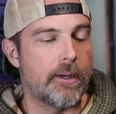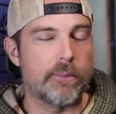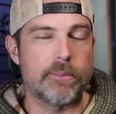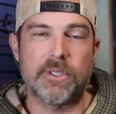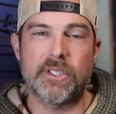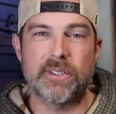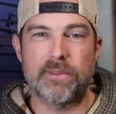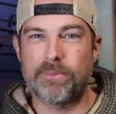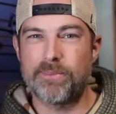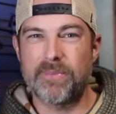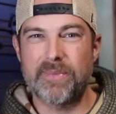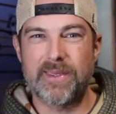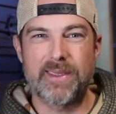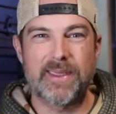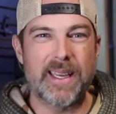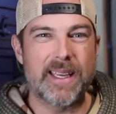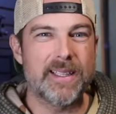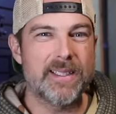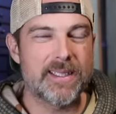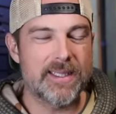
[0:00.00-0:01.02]
just
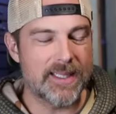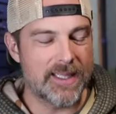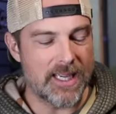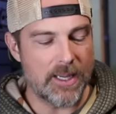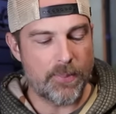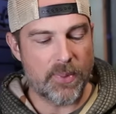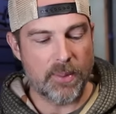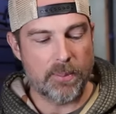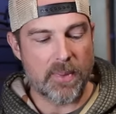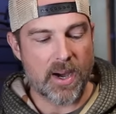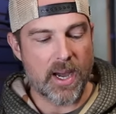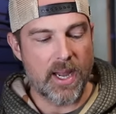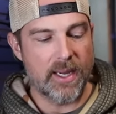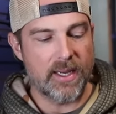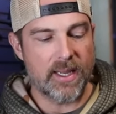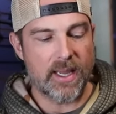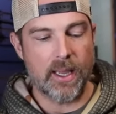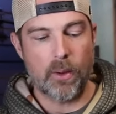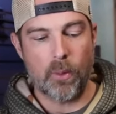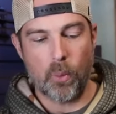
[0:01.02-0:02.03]
things to keep in mind
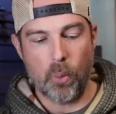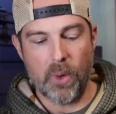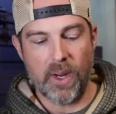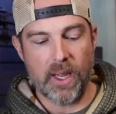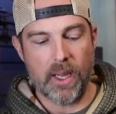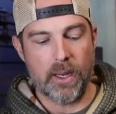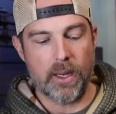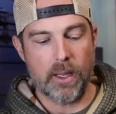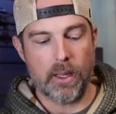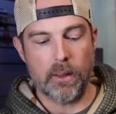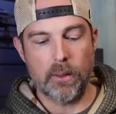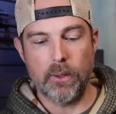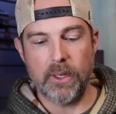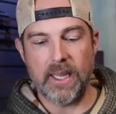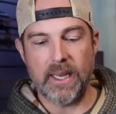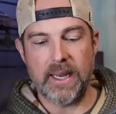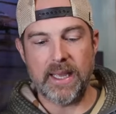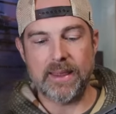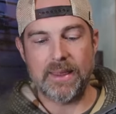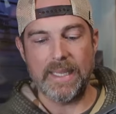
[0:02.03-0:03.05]
when
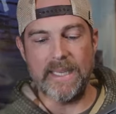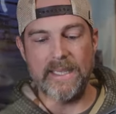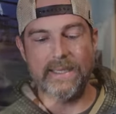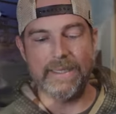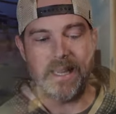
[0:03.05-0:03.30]
looking at these